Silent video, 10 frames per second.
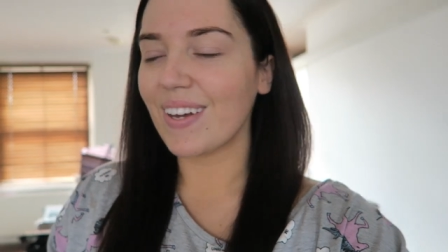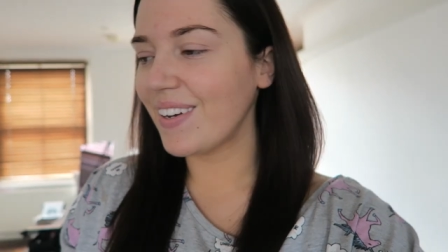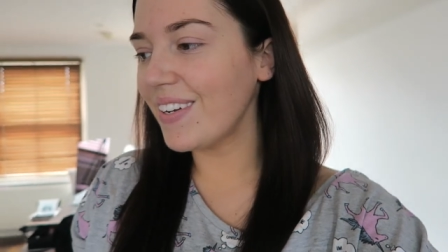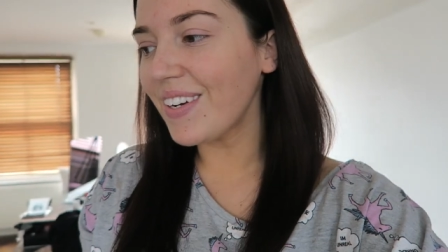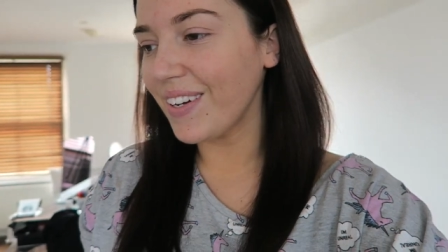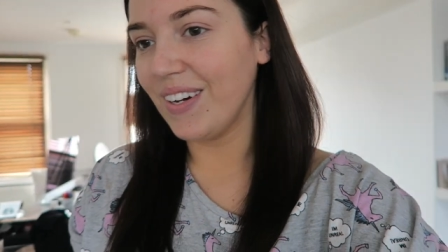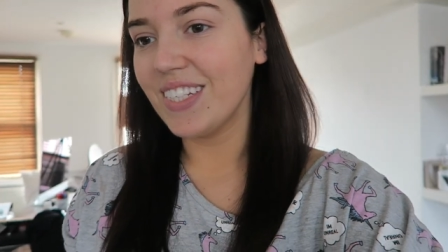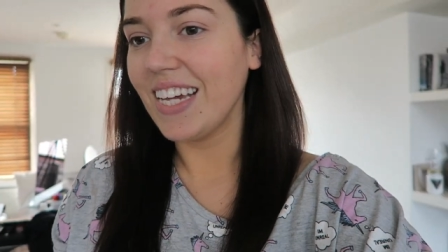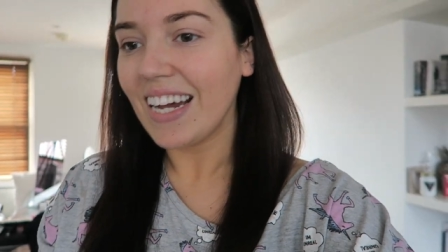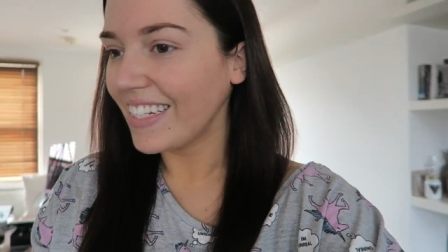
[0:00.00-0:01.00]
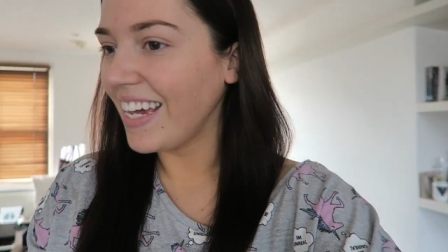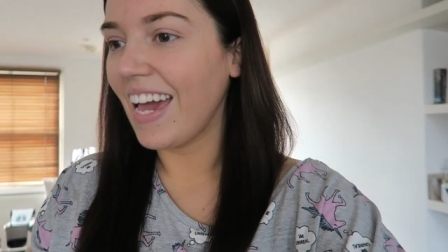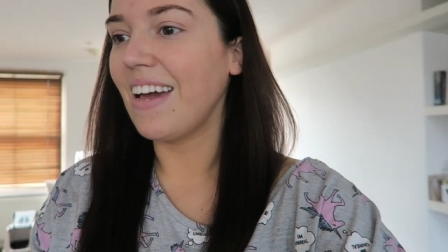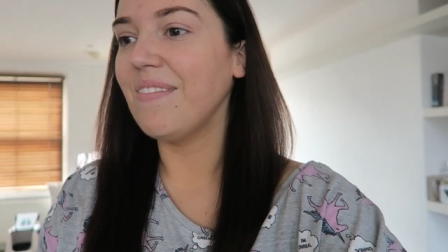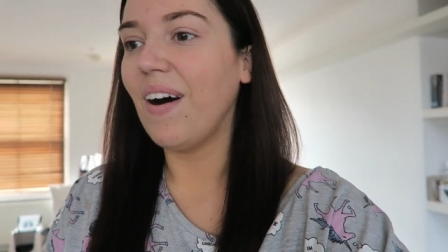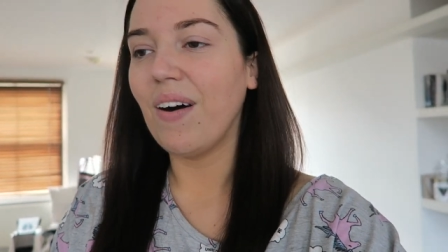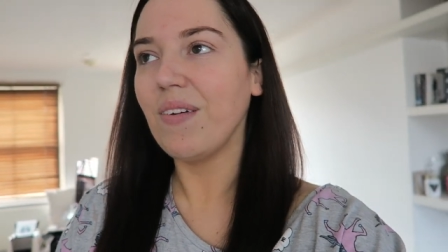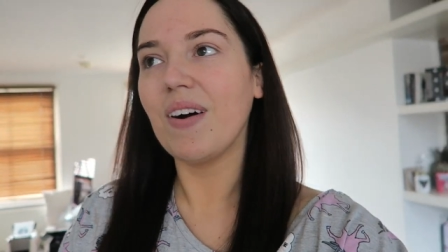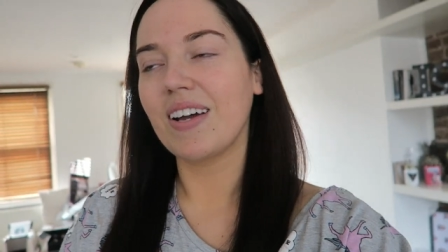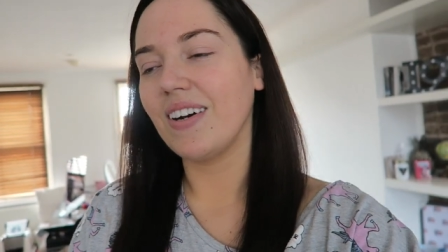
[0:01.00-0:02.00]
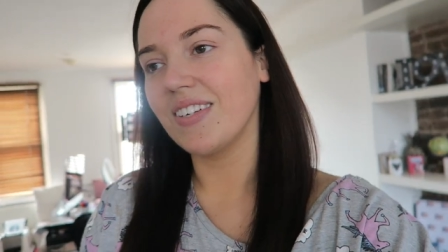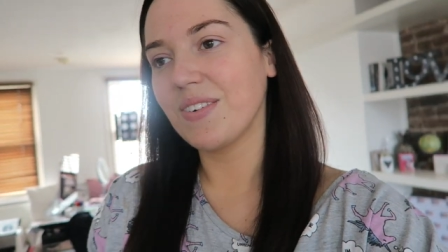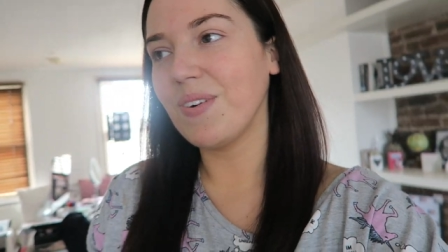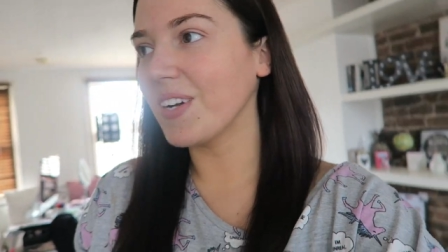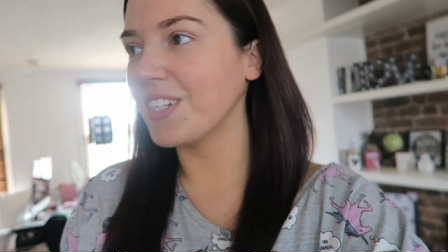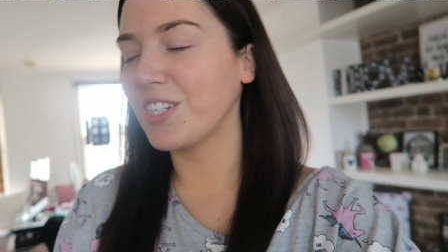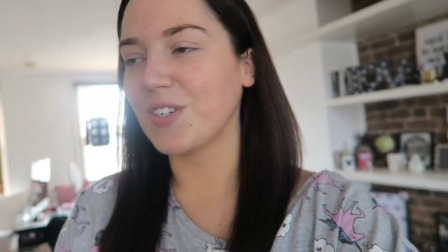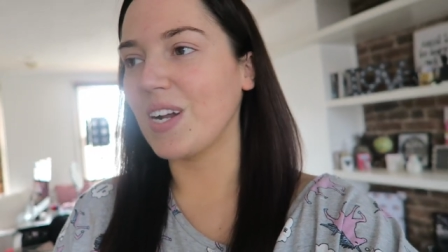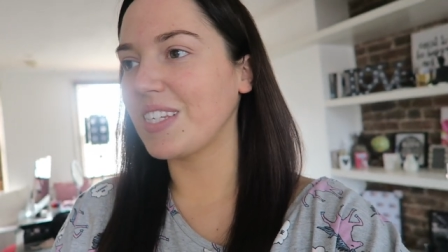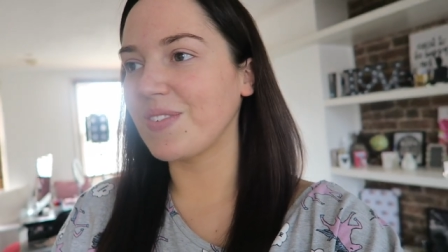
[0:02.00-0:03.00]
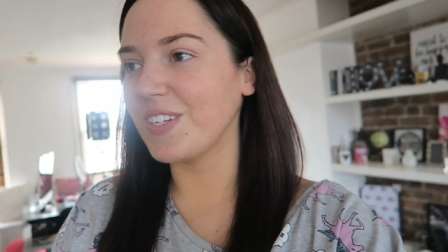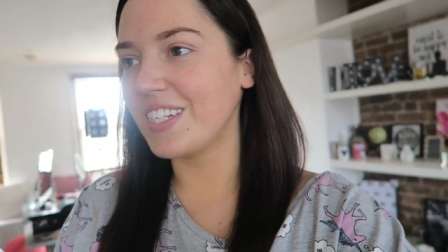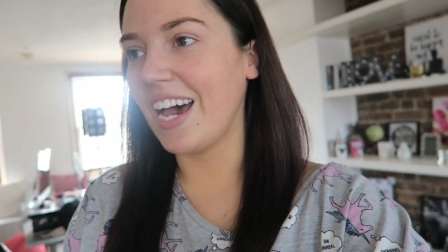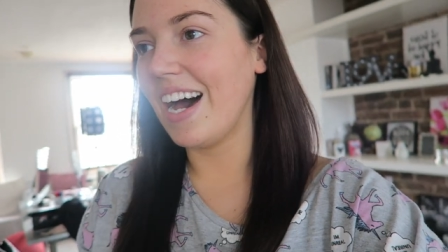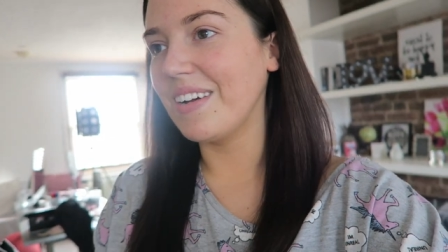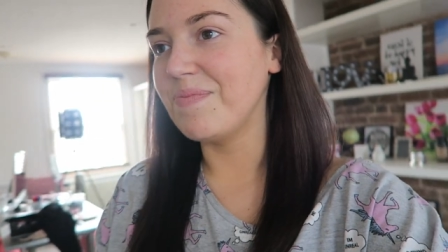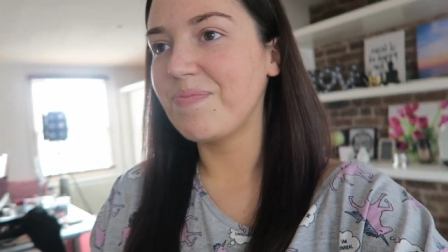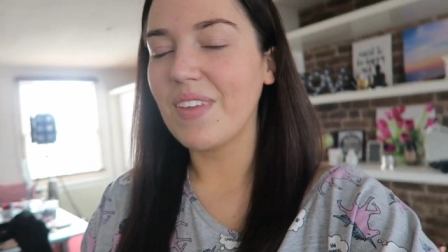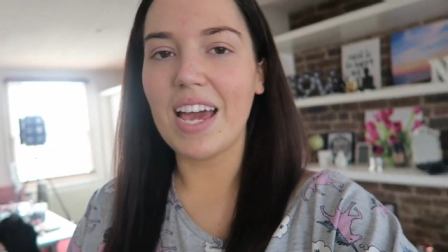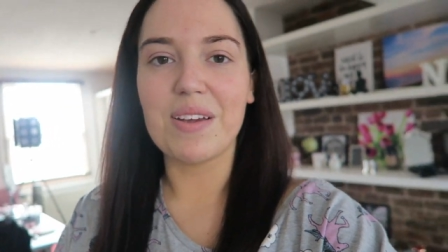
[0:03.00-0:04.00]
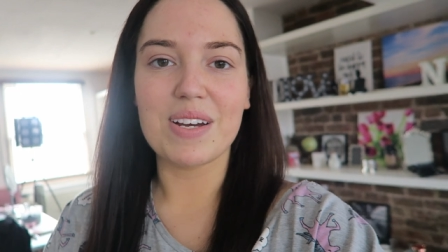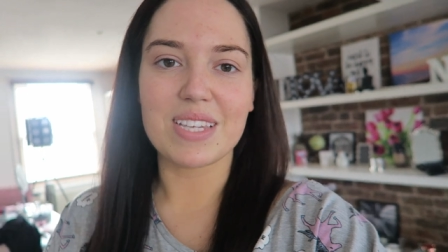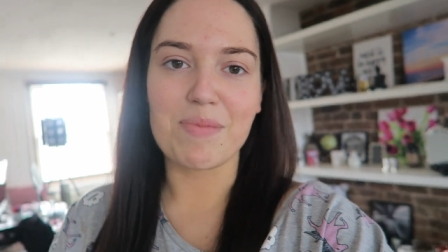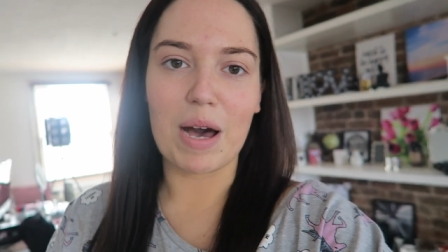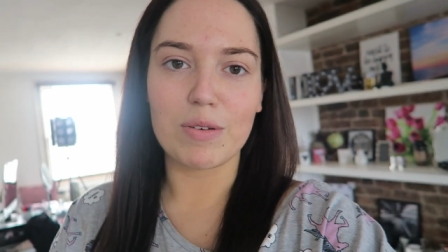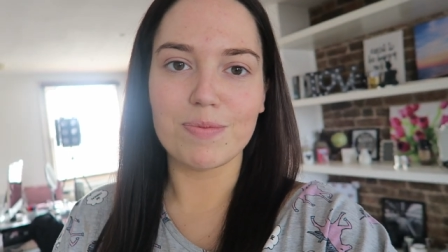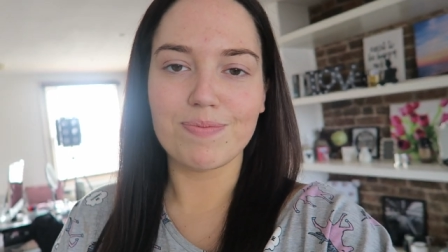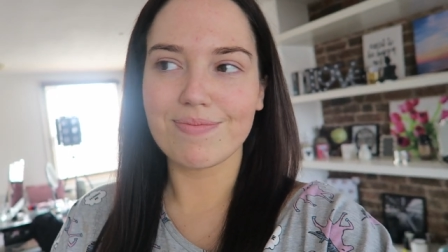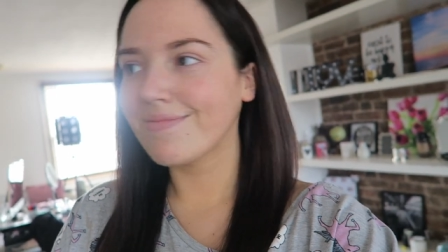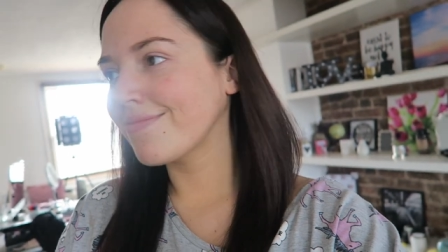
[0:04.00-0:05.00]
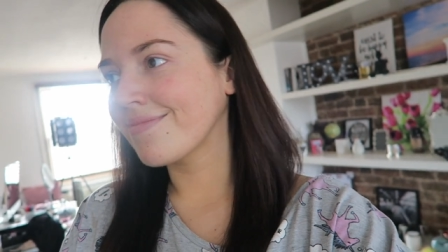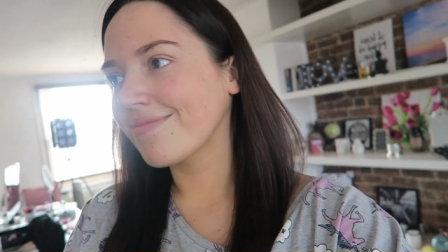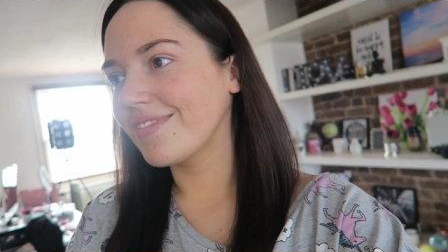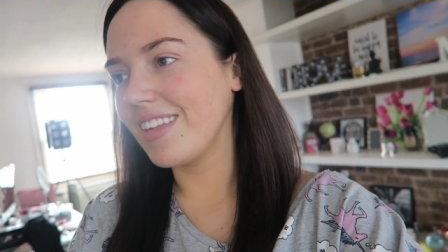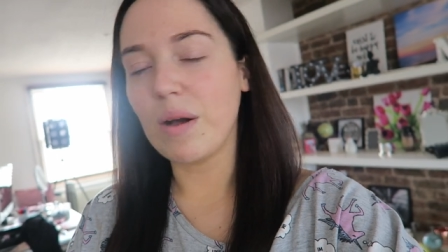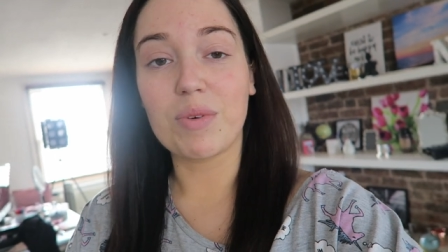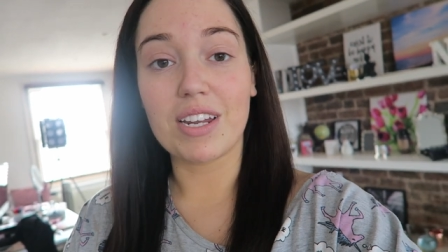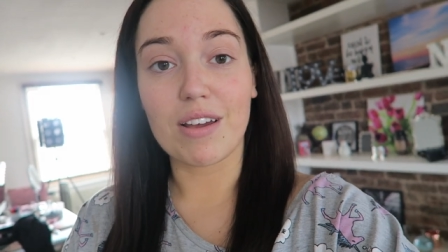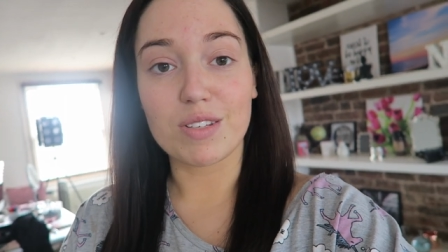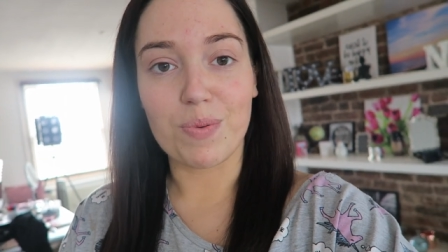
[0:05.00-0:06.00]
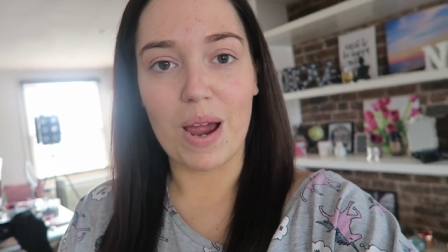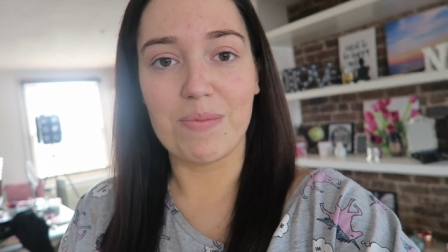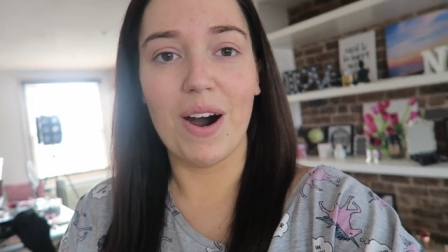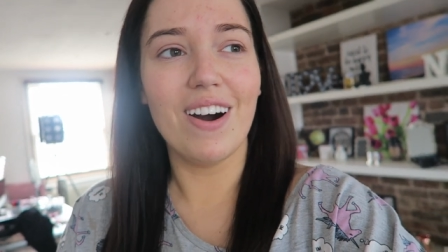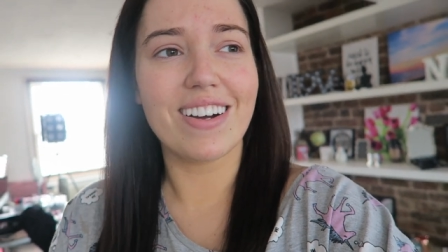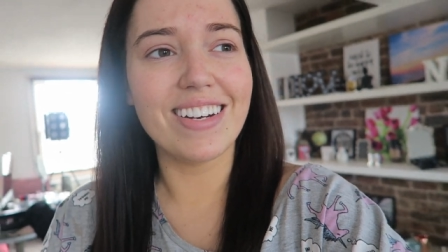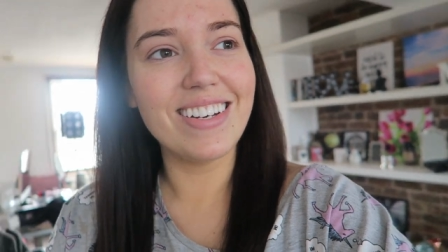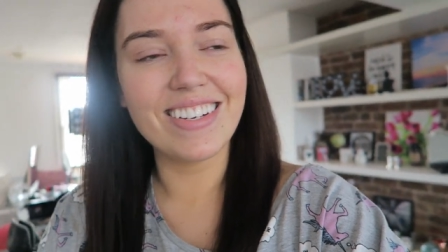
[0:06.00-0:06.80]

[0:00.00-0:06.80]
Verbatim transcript: so I couldn't contact him. Oh my god, what a stressful time. Anyways, I'm out. Now I'm gonna go to Primark.